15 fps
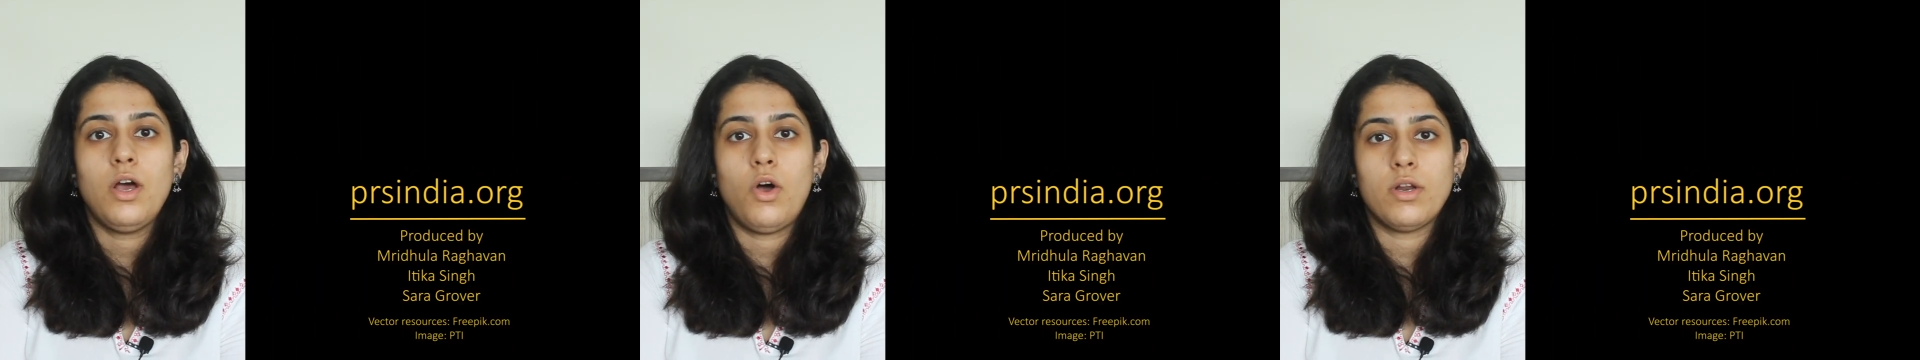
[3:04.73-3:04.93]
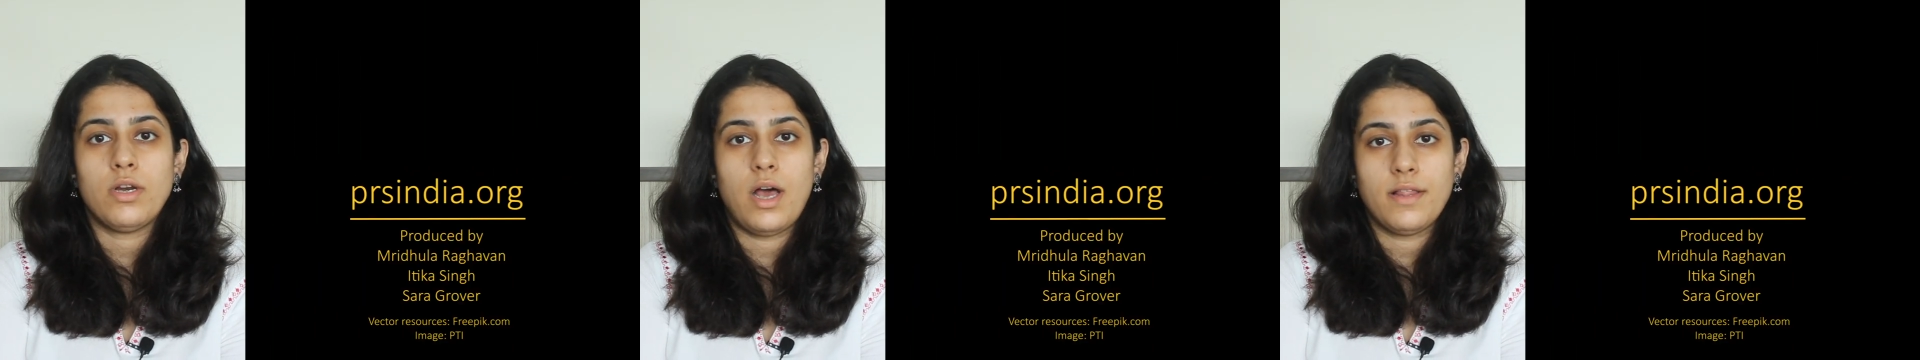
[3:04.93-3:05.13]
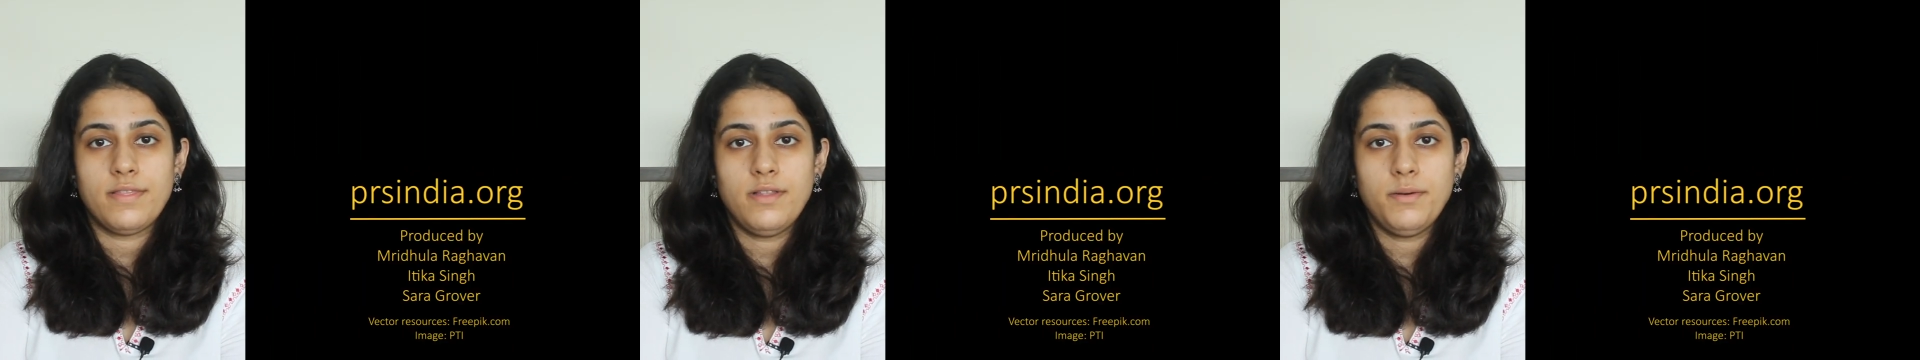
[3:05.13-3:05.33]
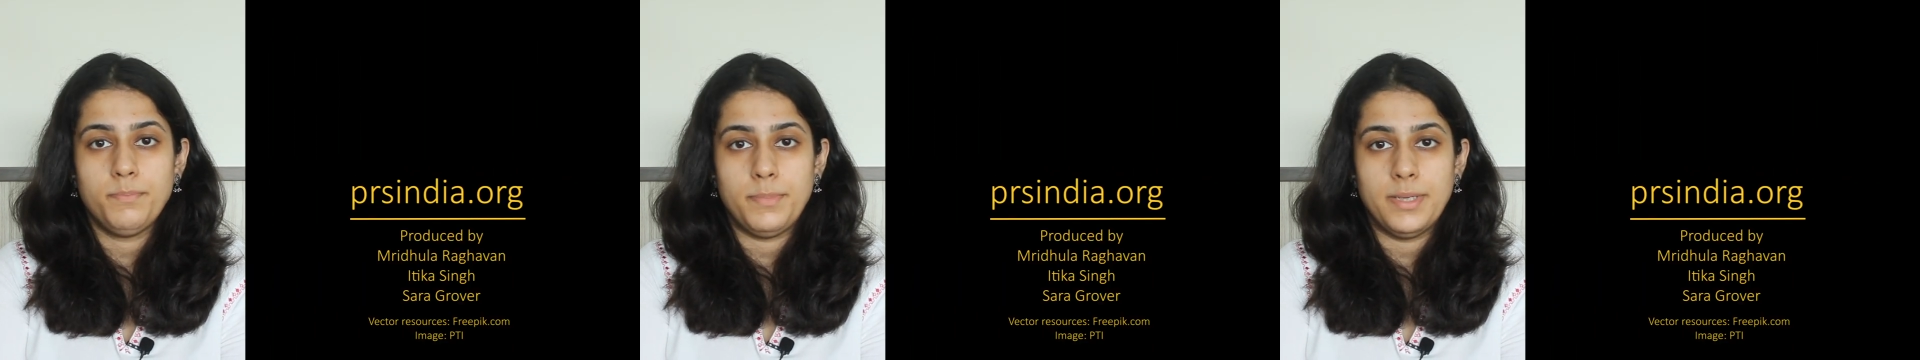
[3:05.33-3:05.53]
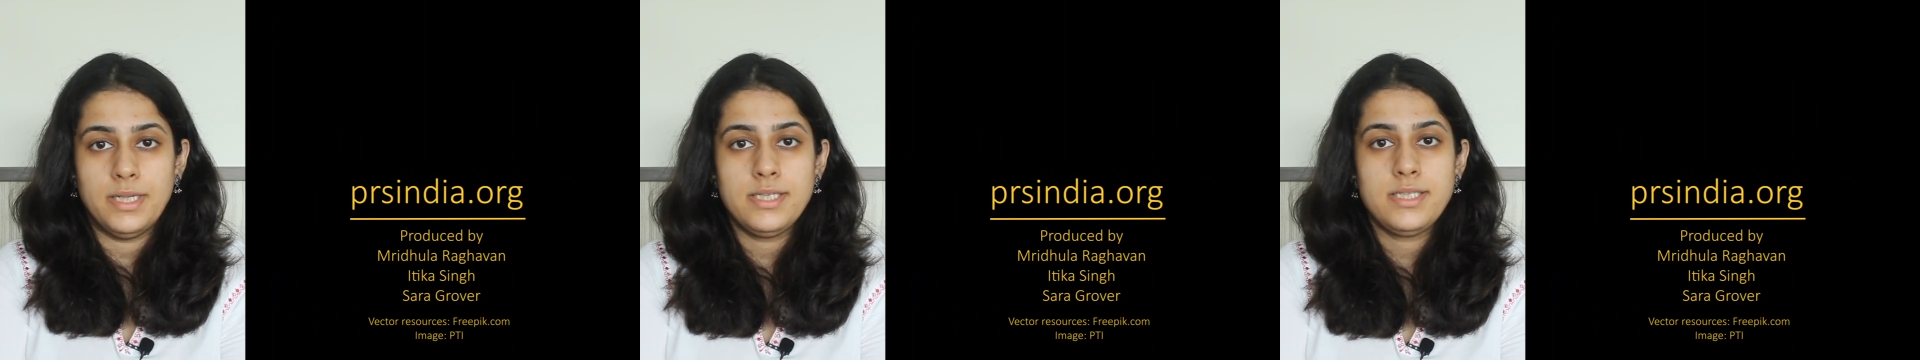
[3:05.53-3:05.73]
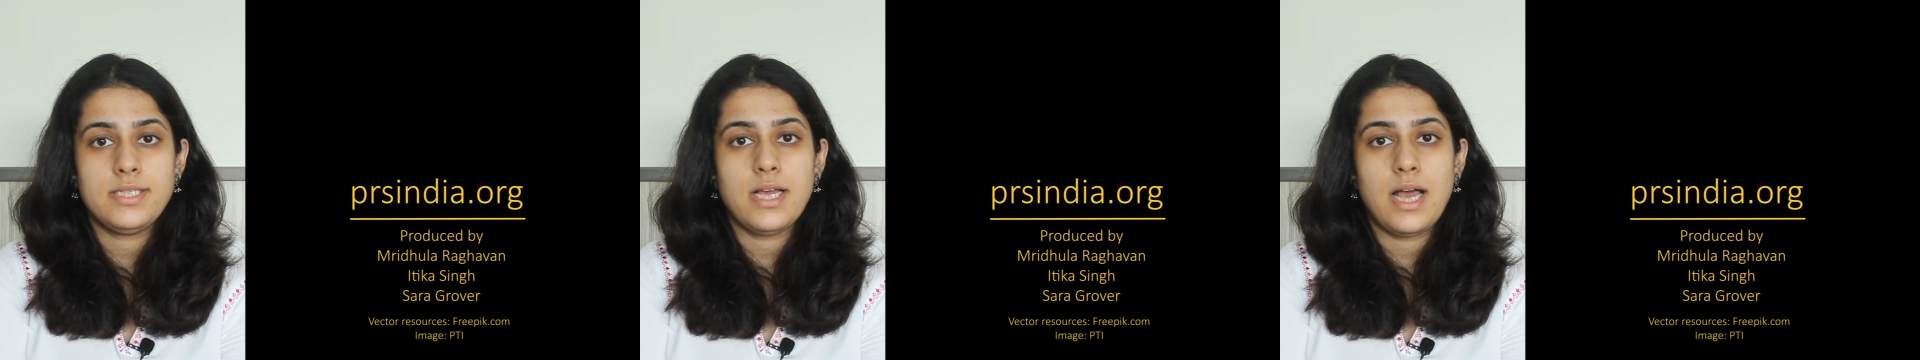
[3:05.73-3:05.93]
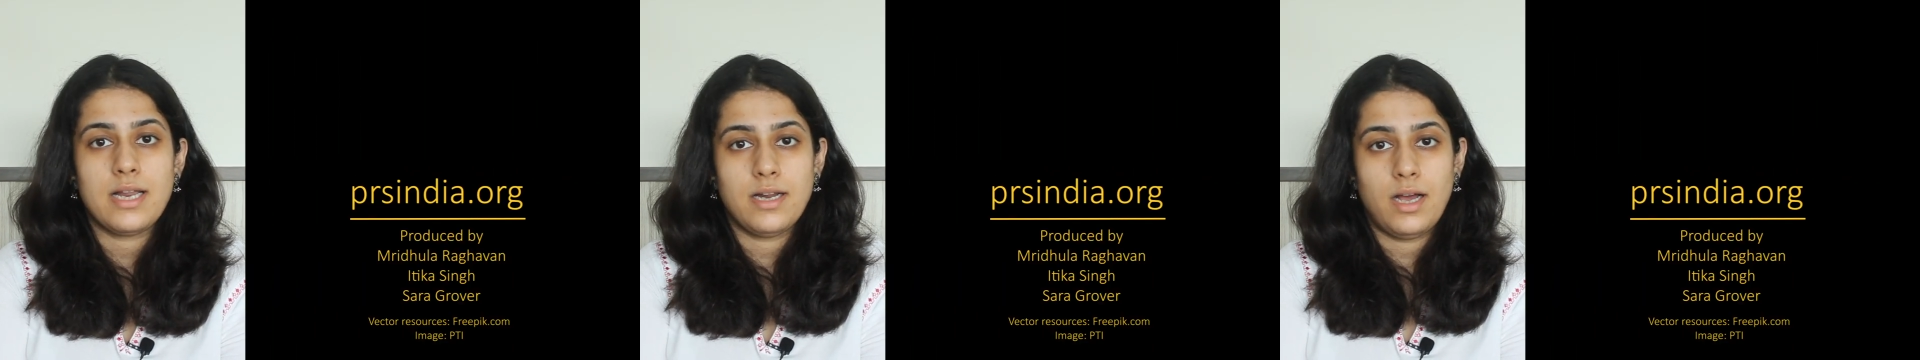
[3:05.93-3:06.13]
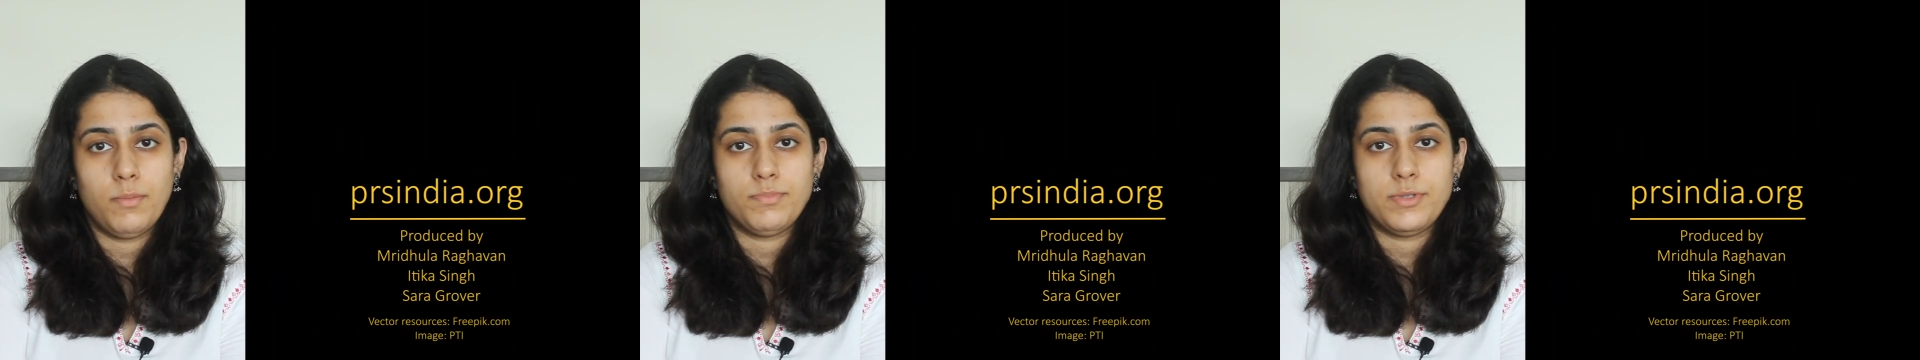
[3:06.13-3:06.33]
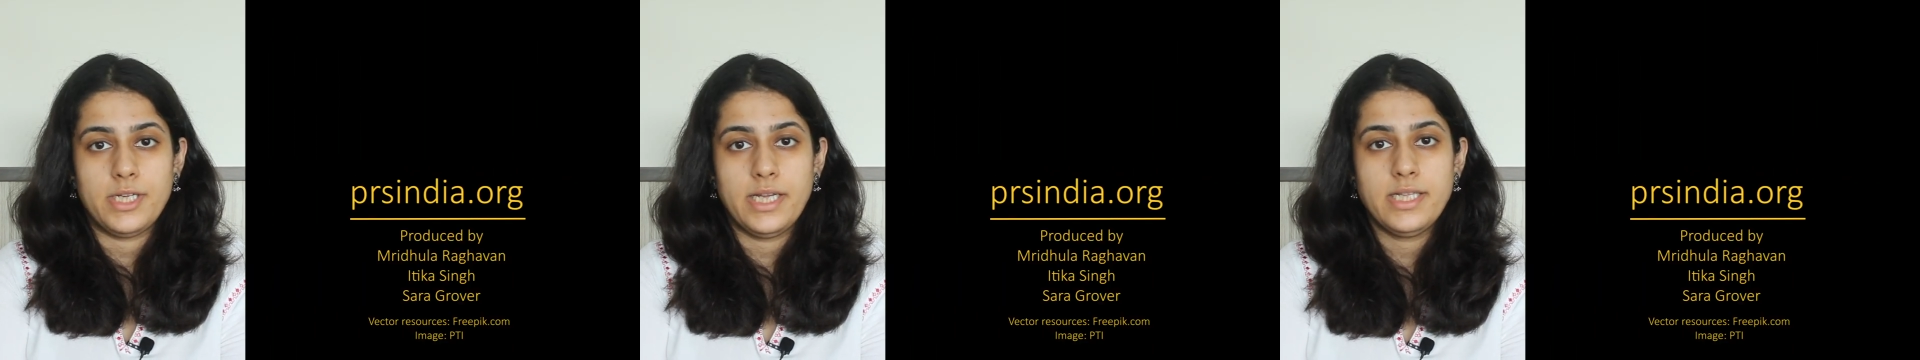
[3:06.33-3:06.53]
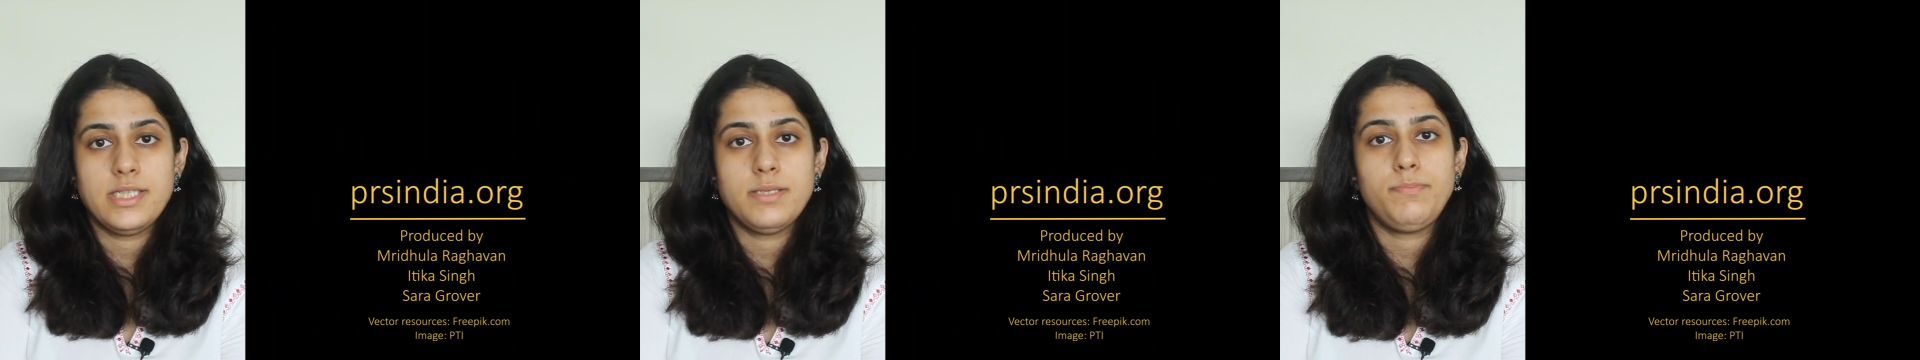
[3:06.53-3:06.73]
on other bills and
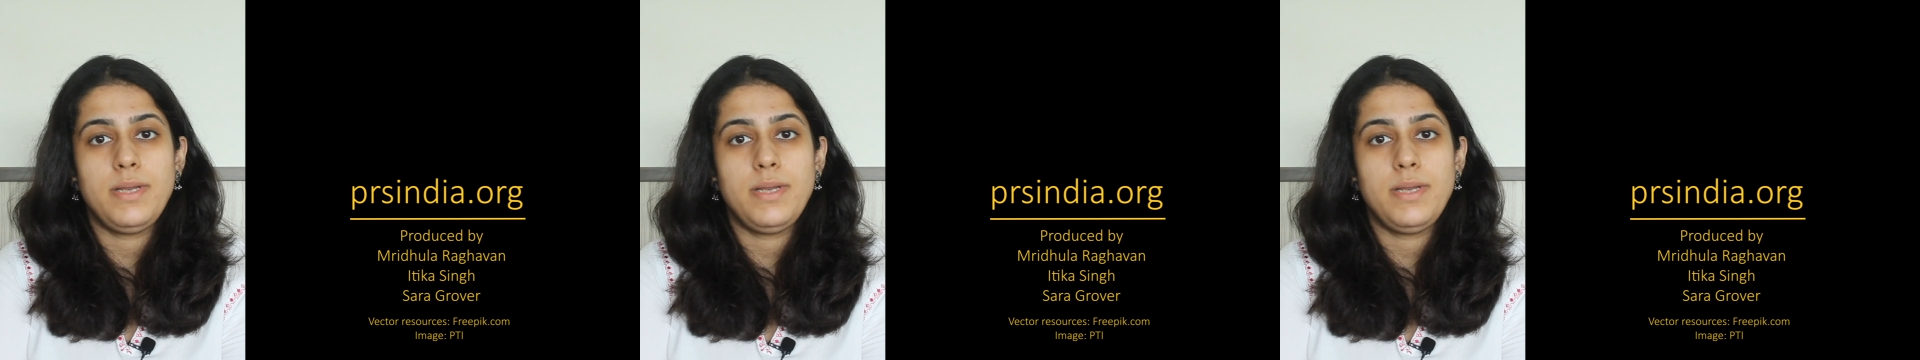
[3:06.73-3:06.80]
updates,